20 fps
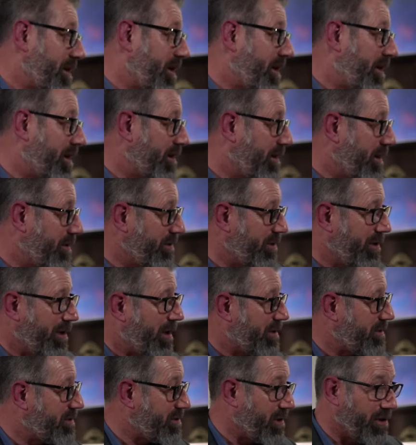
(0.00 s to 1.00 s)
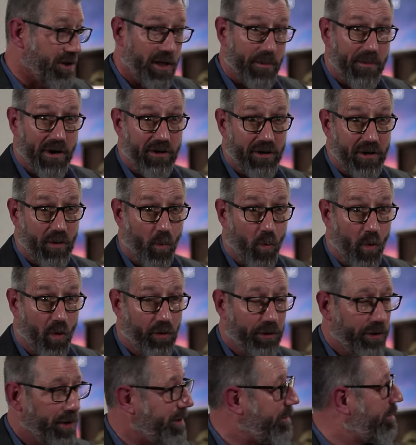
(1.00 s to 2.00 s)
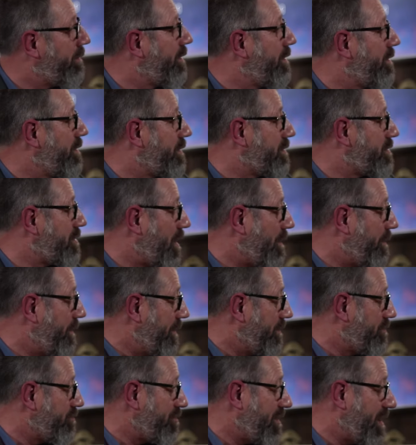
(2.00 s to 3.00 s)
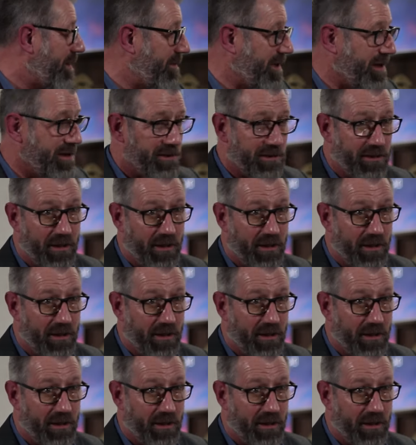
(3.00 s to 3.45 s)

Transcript: are uh, solid American walnut. The top trim is